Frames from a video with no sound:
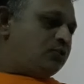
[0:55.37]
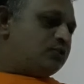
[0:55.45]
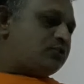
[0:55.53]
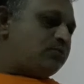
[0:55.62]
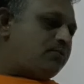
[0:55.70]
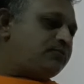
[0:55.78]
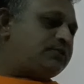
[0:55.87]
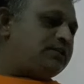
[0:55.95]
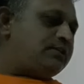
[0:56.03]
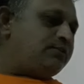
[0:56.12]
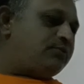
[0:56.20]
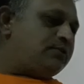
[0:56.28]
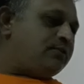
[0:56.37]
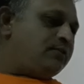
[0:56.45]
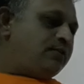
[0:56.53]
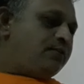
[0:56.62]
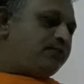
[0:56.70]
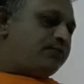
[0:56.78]
some of the
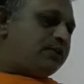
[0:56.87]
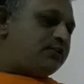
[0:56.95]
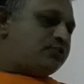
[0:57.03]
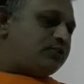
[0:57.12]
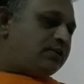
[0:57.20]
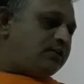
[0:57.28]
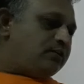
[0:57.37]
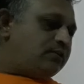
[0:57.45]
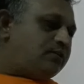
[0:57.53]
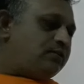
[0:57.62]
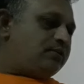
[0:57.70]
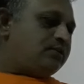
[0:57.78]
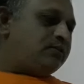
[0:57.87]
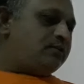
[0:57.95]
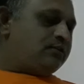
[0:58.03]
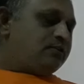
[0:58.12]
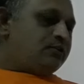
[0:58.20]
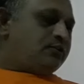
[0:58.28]
even facial
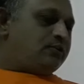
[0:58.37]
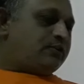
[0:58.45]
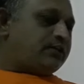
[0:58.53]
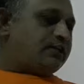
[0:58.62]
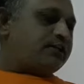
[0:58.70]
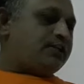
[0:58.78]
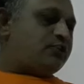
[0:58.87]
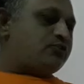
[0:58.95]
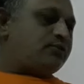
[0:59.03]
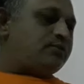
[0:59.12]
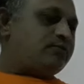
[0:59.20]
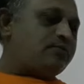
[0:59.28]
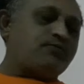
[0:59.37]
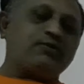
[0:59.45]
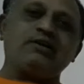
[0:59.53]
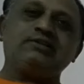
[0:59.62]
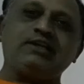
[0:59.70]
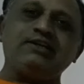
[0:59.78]
recognition
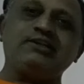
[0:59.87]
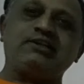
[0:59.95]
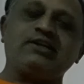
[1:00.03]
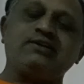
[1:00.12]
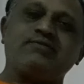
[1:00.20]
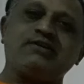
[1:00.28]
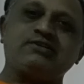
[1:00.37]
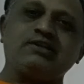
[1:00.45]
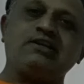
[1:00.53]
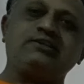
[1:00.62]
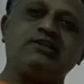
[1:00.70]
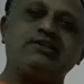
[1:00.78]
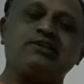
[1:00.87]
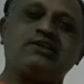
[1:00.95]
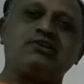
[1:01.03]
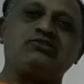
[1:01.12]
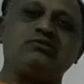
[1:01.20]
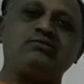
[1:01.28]
for authenticate facial
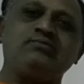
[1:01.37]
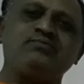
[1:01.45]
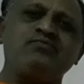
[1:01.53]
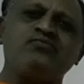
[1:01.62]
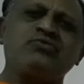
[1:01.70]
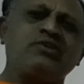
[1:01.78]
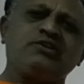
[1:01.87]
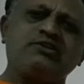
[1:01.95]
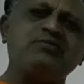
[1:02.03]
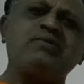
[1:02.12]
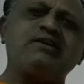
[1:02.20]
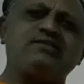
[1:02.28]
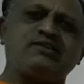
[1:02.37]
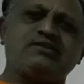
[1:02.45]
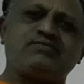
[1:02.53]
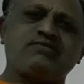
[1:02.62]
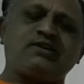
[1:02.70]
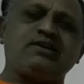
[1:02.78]
authentication devices
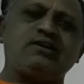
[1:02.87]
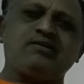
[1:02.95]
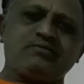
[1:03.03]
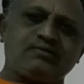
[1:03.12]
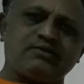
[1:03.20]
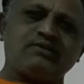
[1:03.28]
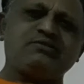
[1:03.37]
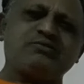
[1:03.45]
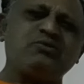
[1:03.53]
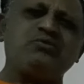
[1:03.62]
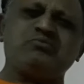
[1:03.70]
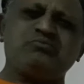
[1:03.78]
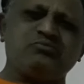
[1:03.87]
for so